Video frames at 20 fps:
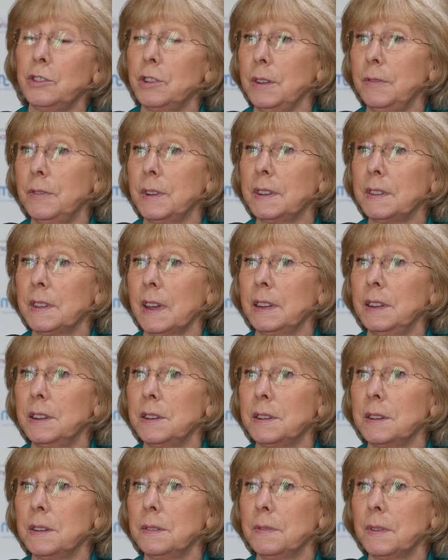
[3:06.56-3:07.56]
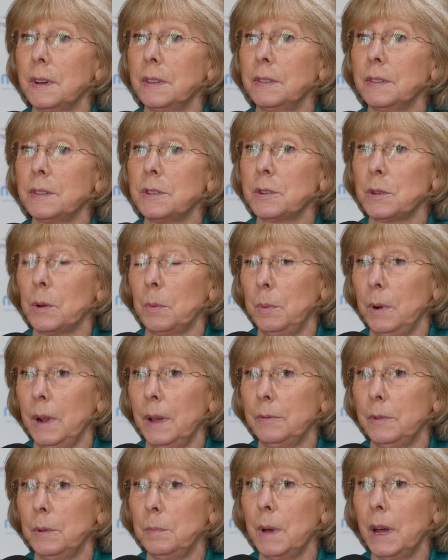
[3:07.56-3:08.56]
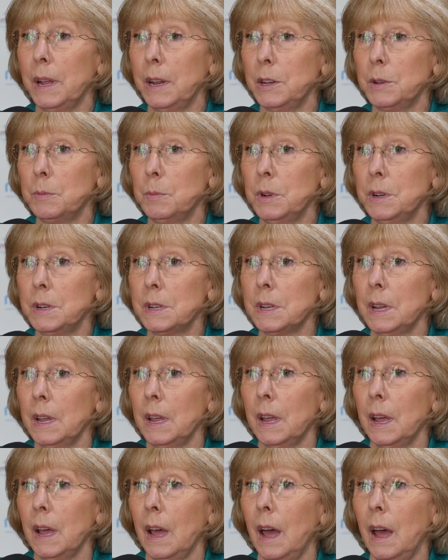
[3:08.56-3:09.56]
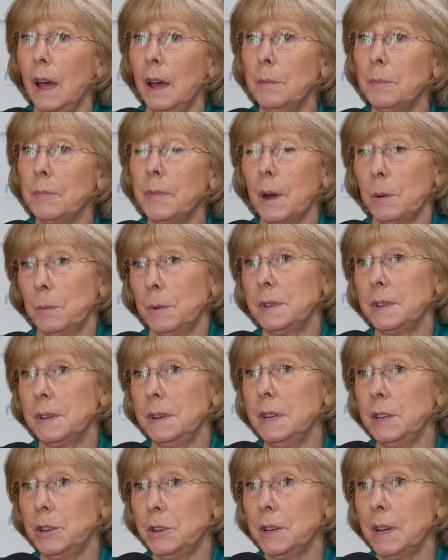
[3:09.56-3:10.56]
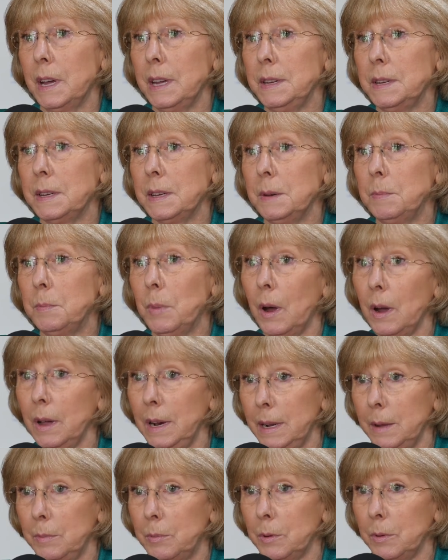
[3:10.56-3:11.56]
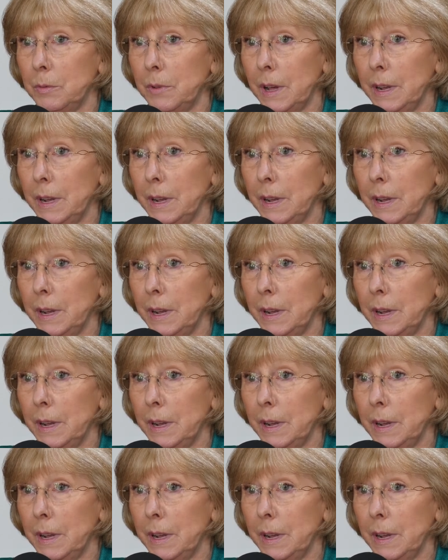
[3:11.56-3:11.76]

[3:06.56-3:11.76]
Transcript: chief executive and the top level management. and um, that was initiated by Liberal. Do